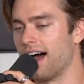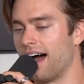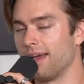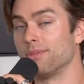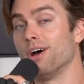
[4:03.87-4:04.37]

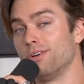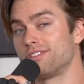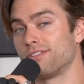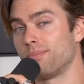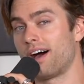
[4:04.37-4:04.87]
I am the
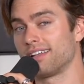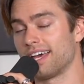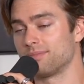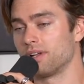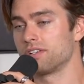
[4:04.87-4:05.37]
host of the
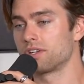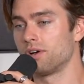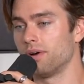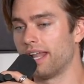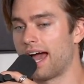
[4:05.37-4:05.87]
podcast, but
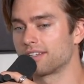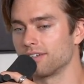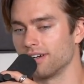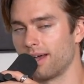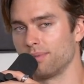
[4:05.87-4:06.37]
also an
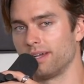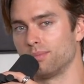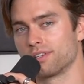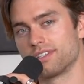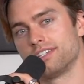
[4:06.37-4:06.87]
actor. I
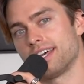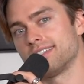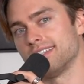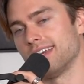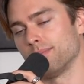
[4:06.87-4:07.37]
played Brooks and
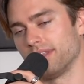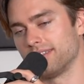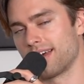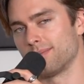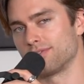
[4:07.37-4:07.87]
Jesse. I
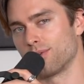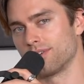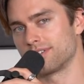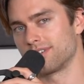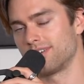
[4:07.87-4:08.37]
played Thomas
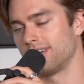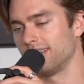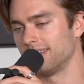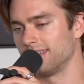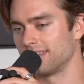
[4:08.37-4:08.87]

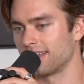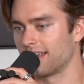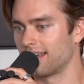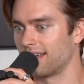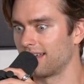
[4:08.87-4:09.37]
Forrester and
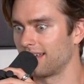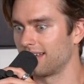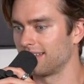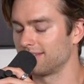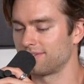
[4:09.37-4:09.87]

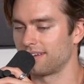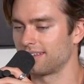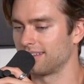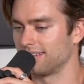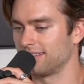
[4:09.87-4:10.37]

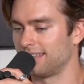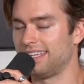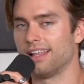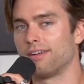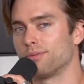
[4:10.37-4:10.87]

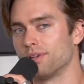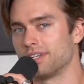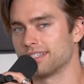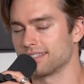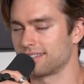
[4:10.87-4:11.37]
fucking Eli
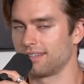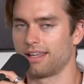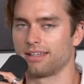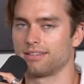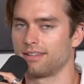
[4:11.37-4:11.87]
from No Kisses,
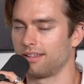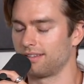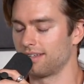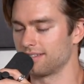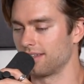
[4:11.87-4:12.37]
like
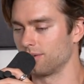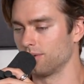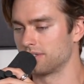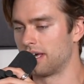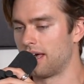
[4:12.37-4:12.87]
a dozen
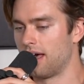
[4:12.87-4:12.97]
other roles.